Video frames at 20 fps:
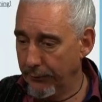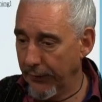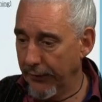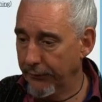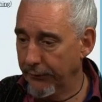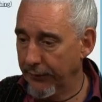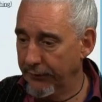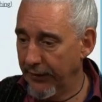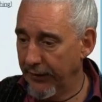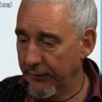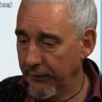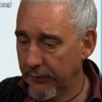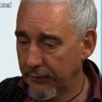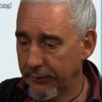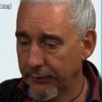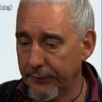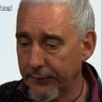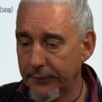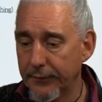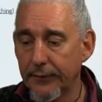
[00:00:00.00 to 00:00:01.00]
big river,
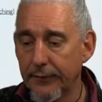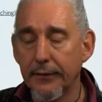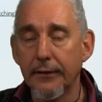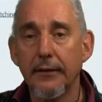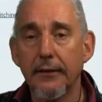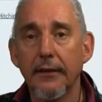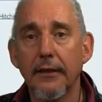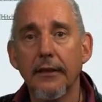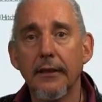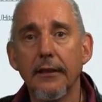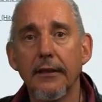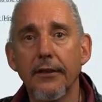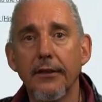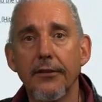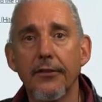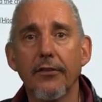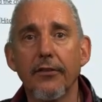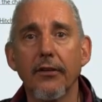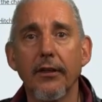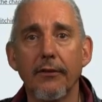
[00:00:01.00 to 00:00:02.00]

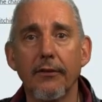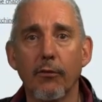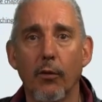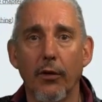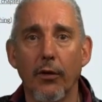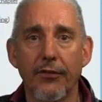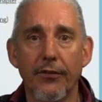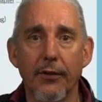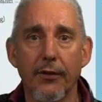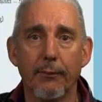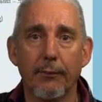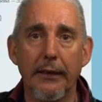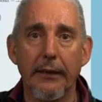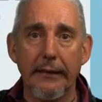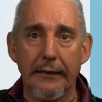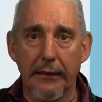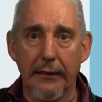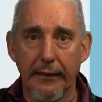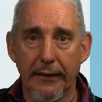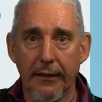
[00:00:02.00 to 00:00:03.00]
Steve was
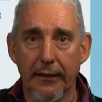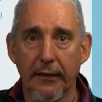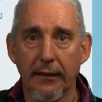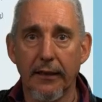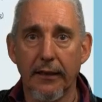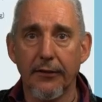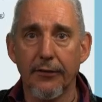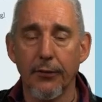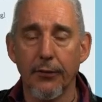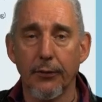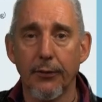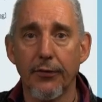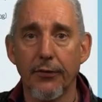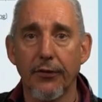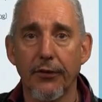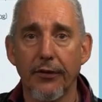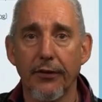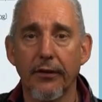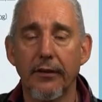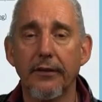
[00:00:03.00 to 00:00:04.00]
completely exhausted.